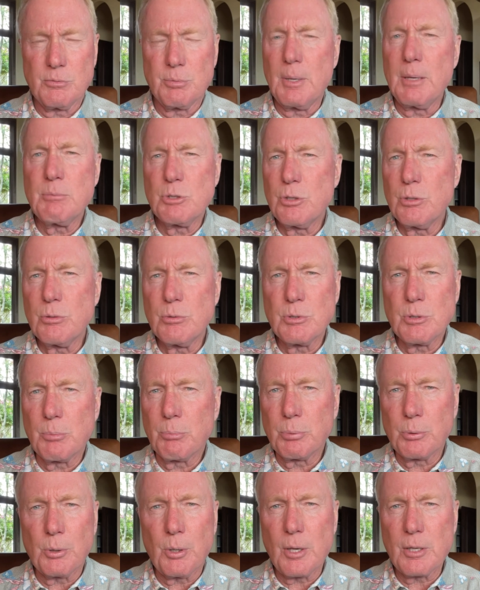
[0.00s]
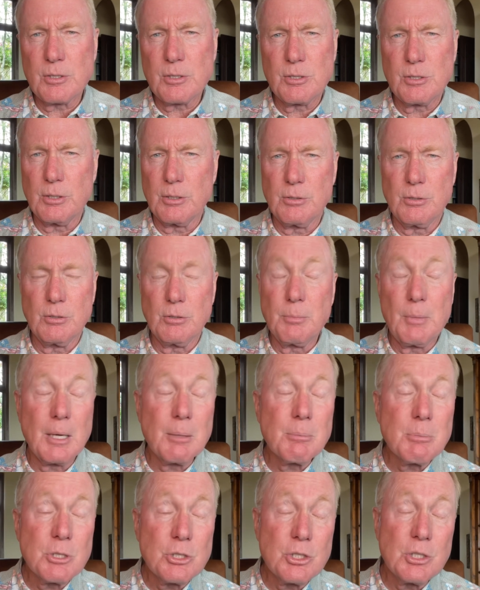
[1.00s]
Maybe she was a prostitute.
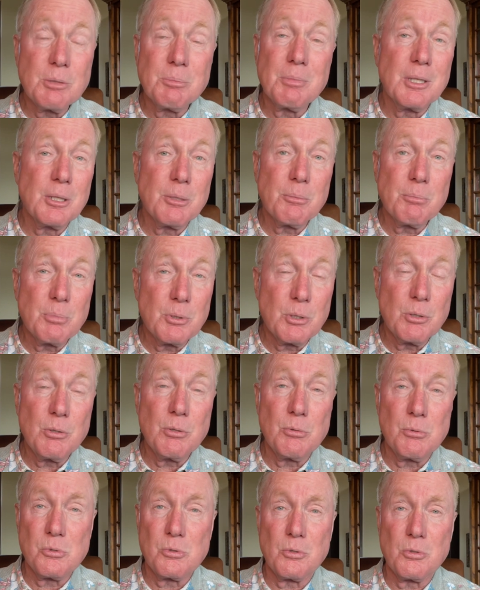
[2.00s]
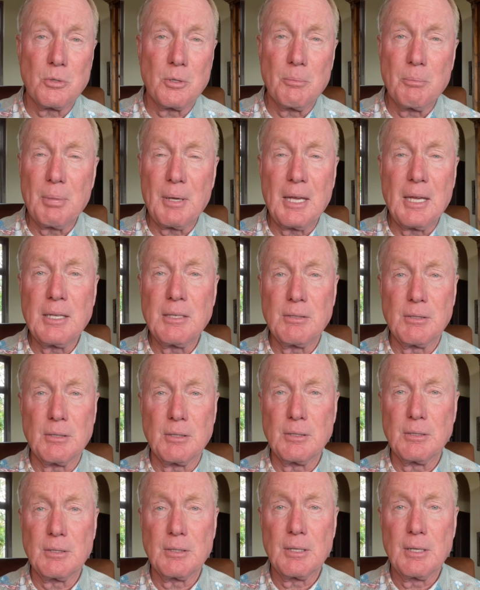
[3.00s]
Maybe she'd been abused or abandoned.